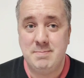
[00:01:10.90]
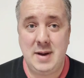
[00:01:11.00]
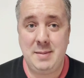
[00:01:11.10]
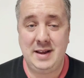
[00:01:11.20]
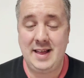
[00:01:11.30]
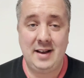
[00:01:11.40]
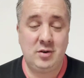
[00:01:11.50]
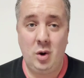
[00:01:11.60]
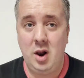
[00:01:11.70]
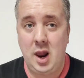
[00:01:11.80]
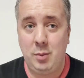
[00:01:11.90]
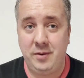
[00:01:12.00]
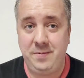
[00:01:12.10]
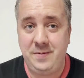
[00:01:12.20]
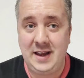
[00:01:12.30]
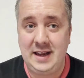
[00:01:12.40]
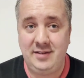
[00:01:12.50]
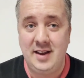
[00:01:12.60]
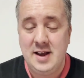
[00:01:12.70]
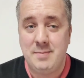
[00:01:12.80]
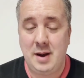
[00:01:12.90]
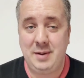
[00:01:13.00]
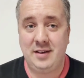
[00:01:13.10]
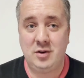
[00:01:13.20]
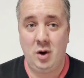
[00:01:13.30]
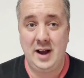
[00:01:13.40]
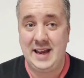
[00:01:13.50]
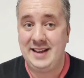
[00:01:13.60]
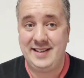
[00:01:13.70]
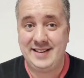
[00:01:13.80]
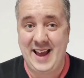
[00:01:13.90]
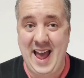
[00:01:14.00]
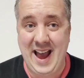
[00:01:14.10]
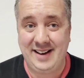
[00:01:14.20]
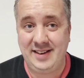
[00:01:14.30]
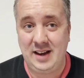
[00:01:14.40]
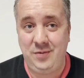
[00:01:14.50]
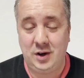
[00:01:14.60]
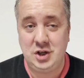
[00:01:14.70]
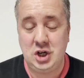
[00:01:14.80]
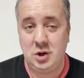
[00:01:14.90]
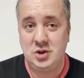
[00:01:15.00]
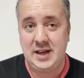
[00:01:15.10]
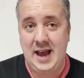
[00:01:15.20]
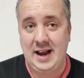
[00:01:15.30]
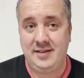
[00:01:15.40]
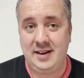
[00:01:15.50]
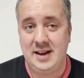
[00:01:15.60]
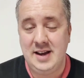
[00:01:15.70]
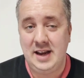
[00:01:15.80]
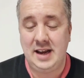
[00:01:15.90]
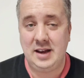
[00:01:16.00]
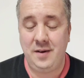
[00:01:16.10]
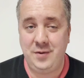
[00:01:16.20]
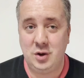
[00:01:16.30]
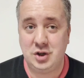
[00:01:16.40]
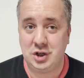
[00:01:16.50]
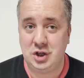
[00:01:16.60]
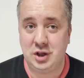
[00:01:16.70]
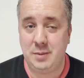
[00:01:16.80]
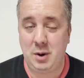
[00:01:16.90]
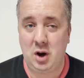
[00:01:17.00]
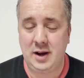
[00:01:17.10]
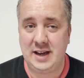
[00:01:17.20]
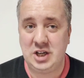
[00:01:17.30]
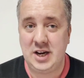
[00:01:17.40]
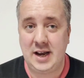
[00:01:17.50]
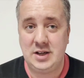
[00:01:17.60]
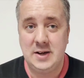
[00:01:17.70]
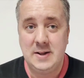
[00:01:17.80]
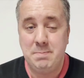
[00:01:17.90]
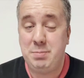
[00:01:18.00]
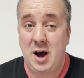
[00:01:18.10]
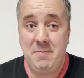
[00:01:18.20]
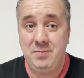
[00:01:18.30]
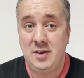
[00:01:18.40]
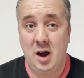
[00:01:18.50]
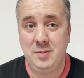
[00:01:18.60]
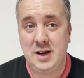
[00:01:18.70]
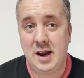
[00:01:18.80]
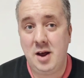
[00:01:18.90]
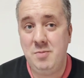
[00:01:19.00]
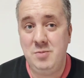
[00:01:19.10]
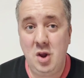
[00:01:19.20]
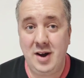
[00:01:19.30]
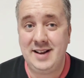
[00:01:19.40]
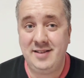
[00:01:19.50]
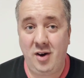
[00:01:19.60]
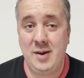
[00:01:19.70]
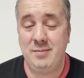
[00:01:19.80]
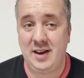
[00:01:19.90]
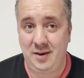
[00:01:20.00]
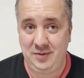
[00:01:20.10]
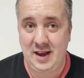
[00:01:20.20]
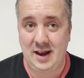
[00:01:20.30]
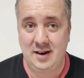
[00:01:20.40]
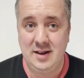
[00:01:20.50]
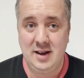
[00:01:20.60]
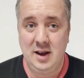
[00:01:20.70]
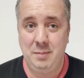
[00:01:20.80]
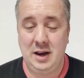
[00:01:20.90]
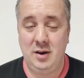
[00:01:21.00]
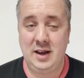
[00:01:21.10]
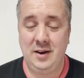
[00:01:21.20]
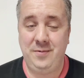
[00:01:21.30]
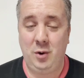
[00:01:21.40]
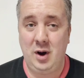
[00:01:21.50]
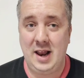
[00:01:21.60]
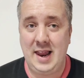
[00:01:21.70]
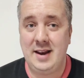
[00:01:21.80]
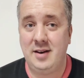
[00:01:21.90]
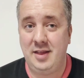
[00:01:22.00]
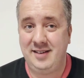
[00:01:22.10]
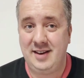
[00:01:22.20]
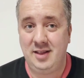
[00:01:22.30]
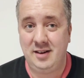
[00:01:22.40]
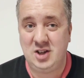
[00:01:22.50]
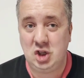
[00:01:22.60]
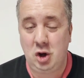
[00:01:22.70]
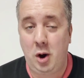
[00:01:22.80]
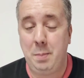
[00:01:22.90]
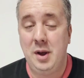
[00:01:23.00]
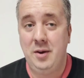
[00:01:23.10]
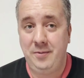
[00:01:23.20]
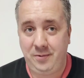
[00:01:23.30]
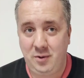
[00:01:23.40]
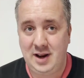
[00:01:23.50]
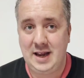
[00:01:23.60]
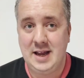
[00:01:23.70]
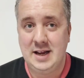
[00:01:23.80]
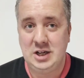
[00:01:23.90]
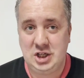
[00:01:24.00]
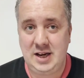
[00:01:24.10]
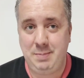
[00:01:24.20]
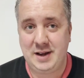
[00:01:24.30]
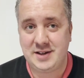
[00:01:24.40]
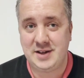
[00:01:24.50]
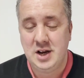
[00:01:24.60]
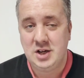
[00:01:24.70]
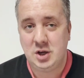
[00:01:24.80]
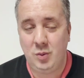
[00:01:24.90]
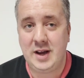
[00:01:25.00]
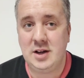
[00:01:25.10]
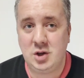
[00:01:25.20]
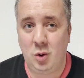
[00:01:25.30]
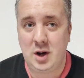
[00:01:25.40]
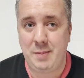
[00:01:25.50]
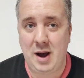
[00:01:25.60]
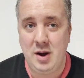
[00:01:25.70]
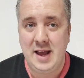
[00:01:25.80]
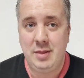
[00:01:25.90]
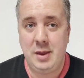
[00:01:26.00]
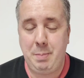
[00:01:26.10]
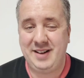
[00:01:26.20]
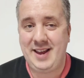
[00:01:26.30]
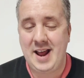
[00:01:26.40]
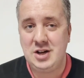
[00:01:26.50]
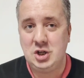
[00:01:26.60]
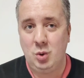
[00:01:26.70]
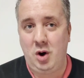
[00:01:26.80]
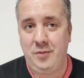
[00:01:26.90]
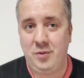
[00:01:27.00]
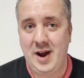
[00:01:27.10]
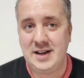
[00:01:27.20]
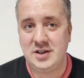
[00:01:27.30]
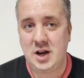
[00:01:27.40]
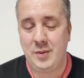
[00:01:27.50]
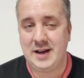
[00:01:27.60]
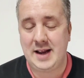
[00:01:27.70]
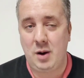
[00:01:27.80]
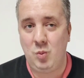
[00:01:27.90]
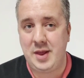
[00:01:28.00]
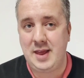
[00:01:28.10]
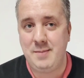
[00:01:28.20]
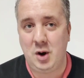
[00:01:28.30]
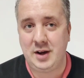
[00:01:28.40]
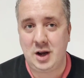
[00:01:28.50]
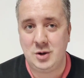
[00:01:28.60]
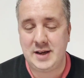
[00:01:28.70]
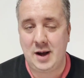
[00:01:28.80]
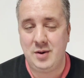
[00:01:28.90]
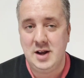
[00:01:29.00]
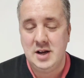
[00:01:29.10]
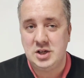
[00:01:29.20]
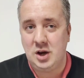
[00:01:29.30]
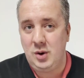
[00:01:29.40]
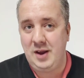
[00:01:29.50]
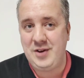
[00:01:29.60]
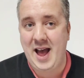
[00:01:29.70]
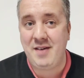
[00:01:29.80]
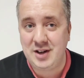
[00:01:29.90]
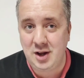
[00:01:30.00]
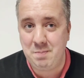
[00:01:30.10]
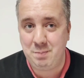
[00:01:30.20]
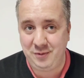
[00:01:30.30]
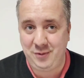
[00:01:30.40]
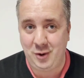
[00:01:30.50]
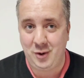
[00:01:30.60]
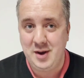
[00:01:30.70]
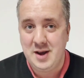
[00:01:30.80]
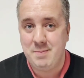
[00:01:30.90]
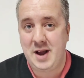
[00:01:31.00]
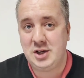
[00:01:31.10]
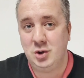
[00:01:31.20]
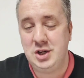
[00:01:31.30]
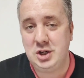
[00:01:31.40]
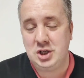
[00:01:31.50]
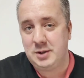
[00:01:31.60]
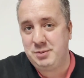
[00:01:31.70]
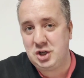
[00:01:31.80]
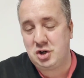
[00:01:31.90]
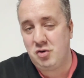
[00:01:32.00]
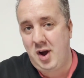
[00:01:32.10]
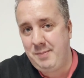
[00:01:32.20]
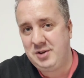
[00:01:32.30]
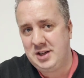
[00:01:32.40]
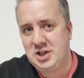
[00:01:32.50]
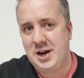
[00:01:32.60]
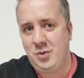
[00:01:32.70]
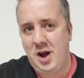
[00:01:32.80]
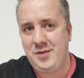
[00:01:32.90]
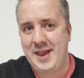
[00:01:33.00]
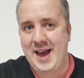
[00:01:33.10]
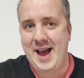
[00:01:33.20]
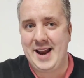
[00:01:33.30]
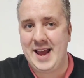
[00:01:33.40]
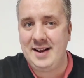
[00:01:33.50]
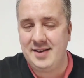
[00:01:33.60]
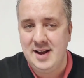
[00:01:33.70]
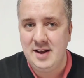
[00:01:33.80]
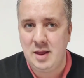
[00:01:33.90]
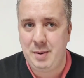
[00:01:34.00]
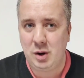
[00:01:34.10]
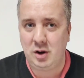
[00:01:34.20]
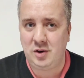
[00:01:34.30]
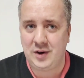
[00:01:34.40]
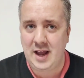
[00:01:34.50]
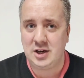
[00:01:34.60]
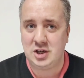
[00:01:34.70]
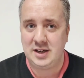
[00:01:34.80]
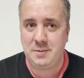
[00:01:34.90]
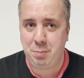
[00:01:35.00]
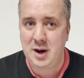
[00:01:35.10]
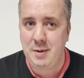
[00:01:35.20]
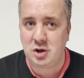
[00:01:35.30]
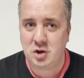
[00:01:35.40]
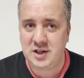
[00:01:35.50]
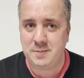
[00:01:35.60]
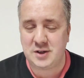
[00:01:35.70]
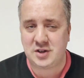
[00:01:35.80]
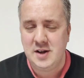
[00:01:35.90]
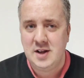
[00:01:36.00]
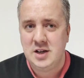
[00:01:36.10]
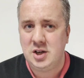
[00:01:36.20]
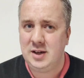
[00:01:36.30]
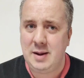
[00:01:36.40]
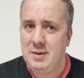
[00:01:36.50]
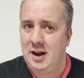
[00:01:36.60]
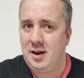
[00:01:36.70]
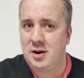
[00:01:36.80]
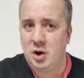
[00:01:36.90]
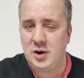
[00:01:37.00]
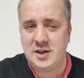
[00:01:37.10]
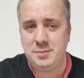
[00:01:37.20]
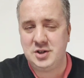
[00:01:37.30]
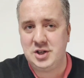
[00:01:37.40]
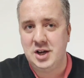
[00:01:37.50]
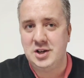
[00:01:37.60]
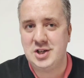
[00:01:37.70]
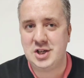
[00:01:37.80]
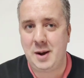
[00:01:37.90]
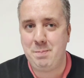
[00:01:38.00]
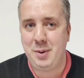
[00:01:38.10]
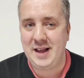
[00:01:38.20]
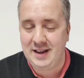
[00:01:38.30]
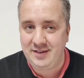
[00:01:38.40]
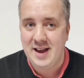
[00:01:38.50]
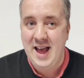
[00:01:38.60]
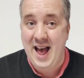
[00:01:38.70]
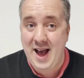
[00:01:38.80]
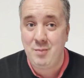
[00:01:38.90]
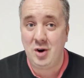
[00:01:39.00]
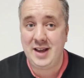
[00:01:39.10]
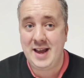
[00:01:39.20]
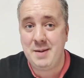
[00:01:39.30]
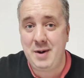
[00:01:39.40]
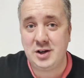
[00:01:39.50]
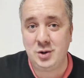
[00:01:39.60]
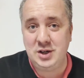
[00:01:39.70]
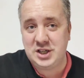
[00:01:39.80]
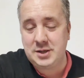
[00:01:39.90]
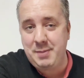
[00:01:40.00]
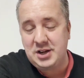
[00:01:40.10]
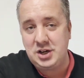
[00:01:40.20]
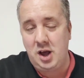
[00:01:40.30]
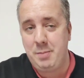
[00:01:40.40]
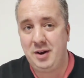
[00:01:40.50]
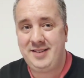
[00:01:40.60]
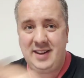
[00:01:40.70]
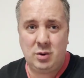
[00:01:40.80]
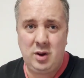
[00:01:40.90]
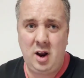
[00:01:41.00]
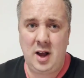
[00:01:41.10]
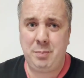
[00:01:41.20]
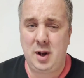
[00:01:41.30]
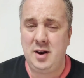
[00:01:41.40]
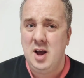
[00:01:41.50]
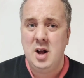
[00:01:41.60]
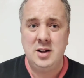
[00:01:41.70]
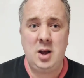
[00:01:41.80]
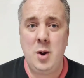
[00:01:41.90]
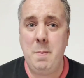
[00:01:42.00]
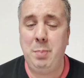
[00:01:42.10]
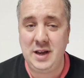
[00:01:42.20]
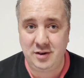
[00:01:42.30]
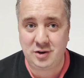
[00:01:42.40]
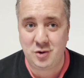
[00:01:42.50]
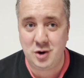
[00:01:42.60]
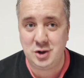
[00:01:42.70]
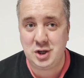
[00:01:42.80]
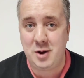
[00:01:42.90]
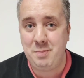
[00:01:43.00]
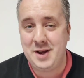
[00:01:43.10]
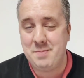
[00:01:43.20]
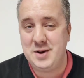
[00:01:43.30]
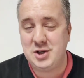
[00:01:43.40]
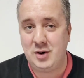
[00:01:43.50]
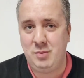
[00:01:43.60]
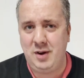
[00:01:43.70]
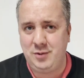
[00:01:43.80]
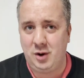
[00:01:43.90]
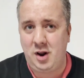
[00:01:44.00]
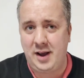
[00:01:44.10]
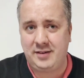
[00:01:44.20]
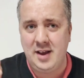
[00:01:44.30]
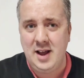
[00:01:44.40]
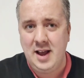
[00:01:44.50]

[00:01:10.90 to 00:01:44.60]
Maybe that's got lower fees. Maybe it's got easier to exit if I chose to exit in the future should the market change. But I'm going to 9 times out of 10 be looking for a lender that's in the top 3 cheapest. So we're going to talk about the potential of rates going down, when they might go down. So if you haven't done before, make sure you do subscribe to the channel over there and hit the bell notification. It's pretty much Christmas, so give me a little Christmas sub, please. And while you're here, make sure you smash the like button, tickle the like button. Don't be a Scrooge. Don't be a misery with your likes.